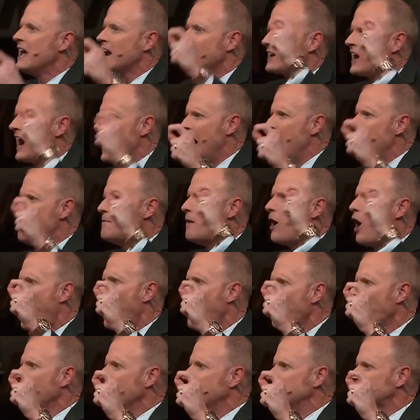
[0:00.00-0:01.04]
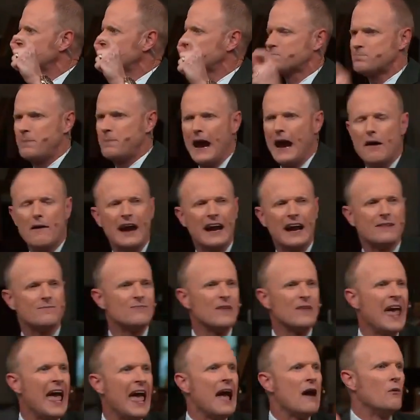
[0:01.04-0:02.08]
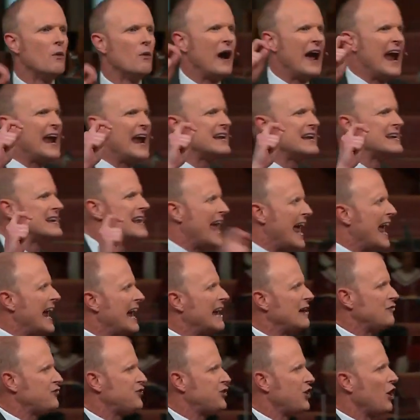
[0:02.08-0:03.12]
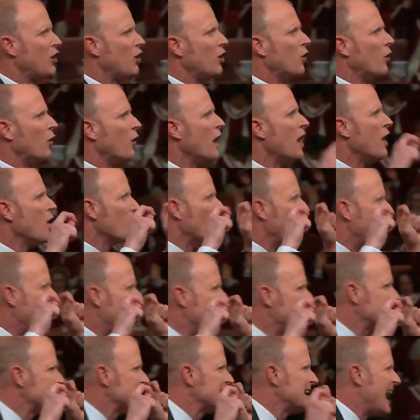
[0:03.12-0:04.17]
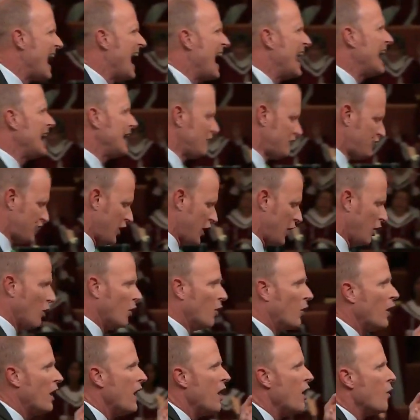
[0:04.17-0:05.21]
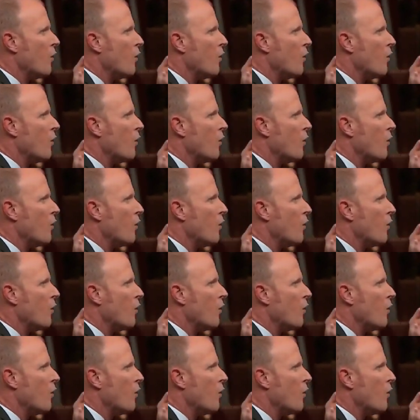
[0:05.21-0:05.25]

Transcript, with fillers: Come, Holy Spirit, we need you. We need you.